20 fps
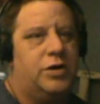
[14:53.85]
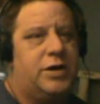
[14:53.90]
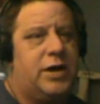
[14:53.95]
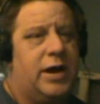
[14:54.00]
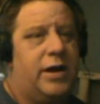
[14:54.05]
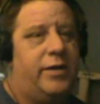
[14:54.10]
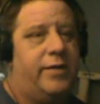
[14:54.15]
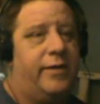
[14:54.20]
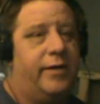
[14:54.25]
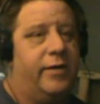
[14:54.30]

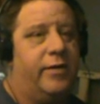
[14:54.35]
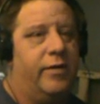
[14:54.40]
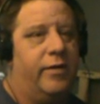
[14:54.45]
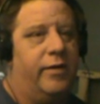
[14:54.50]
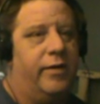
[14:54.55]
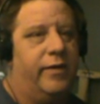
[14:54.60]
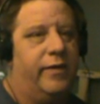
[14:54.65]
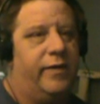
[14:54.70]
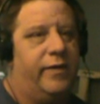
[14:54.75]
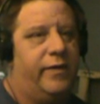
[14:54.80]

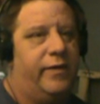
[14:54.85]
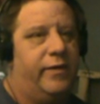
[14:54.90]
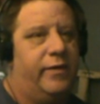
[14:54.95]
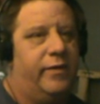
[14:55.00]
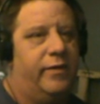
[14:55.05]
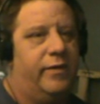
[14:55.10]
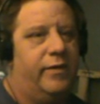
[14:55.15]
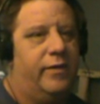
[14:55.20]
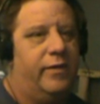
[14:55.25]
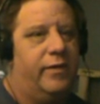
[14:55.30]
Tentacles.
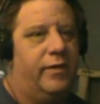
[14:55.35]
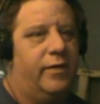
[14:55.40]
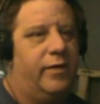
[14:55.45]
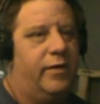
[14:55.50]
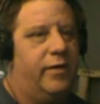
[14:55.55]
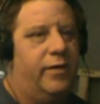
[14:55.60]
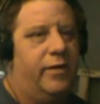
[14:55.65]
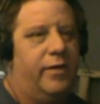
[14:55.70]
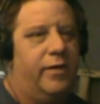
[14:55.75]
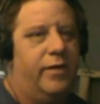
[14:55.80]

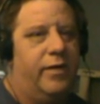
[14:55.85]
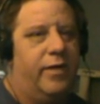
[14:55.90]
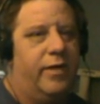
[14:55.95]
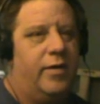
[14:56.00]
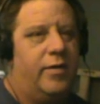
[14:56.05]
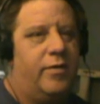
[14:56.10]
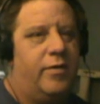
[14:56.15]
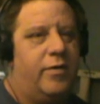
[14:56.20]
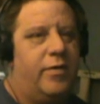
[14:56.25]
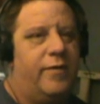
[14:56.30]

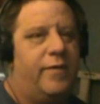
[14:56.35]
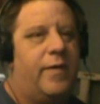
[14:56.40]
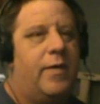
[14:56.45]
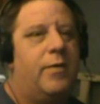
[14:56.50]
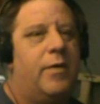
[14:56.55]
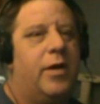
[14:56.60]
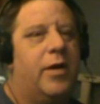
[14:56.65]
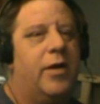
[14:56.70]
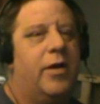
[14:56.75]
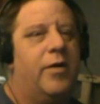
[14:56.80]
I don't know if
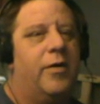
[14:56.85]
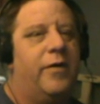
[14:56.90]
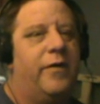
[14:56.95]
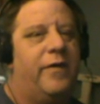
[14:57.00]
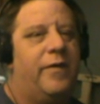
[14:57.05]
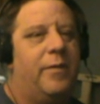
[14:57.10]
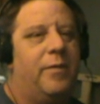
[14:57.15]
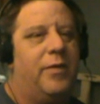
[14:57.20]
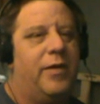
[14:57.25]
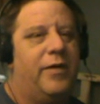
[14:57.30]
I wanted to go
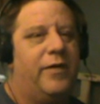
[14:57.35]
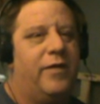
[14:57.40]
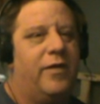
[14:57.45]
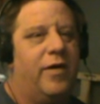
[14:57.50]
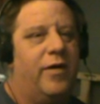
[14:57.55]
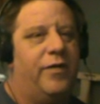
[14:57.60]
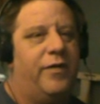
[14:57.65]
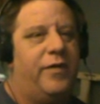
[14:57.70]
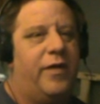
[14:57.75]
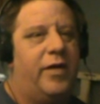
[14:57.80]
to some place
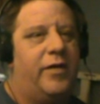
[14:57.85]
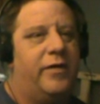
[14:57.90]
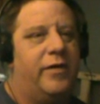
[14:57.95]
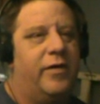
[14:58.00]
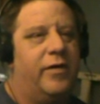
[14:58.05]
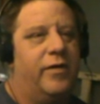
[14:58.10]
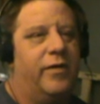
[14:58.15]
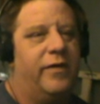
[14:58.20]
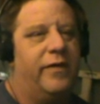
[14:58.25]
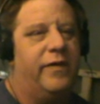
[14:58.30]
called
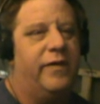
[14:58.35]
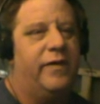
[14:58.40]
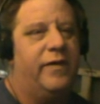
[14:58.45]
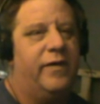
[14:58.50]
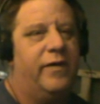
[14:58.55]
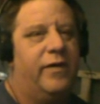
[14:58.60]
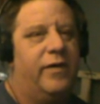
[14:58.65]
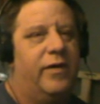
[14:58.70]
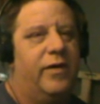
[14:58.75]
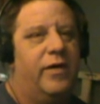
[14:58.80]

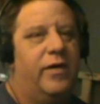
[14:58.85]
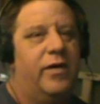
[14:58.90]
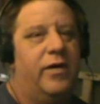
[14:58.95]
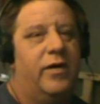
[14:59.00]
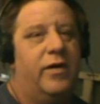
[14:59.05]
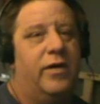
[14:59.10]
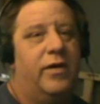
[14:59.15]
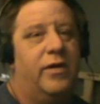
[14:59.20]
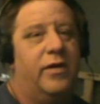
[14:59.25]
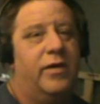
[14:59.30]
Tentacles.
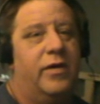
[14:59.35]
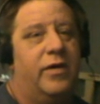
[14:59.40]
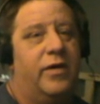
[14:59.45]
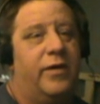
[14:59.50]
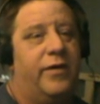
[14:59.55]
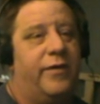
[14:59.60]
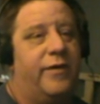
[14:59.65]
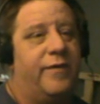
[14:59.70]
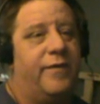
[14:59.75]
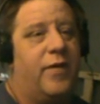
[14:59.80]

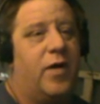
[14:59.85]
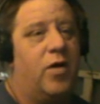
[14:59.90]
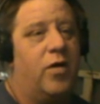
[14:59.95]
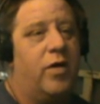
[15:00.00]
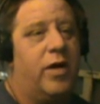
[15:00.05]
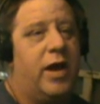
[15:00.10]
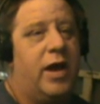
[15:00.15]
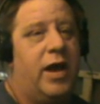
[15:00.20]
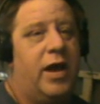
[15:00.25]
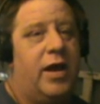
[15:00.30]
There's a
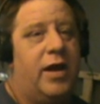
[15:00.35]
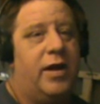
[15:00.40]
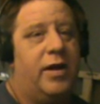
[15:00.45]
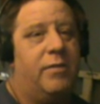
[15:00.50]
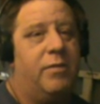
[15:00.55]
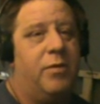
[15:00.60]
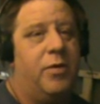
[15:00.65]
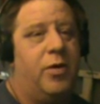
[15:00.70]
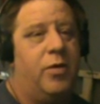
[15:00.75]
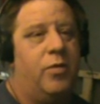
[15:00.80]

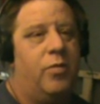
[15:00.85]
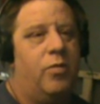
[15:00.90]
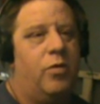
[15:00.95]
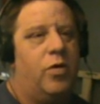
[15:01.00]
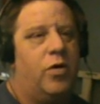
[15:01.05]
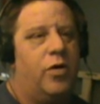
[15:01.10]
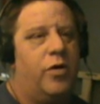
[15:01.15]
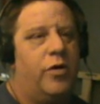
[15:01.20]
volcanic moon. We'll